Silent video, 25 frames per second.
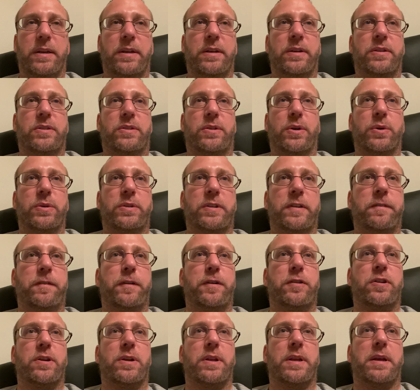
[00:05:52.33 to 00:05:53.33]
so
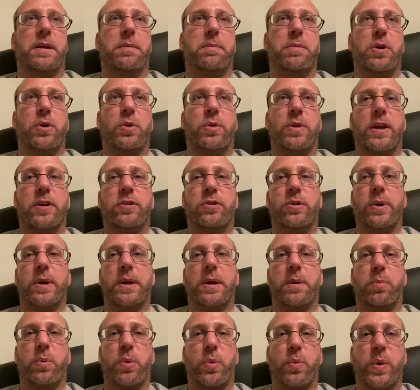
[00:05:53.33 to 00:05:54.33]
sufficiently immune that you
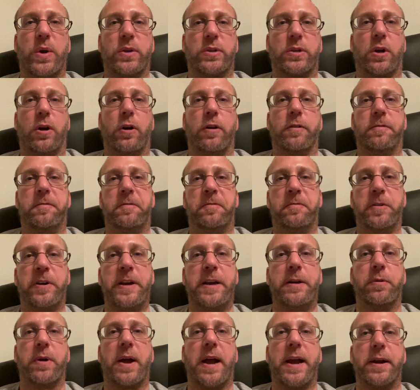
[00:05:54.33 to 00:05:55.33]
end up with what's called
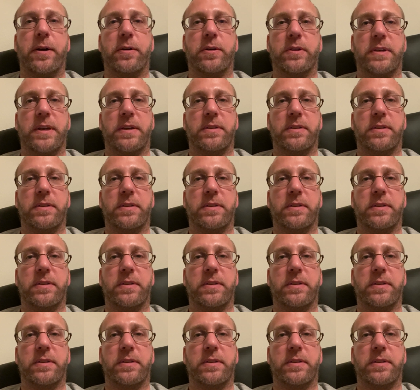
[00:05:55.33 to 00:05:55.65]
free riders,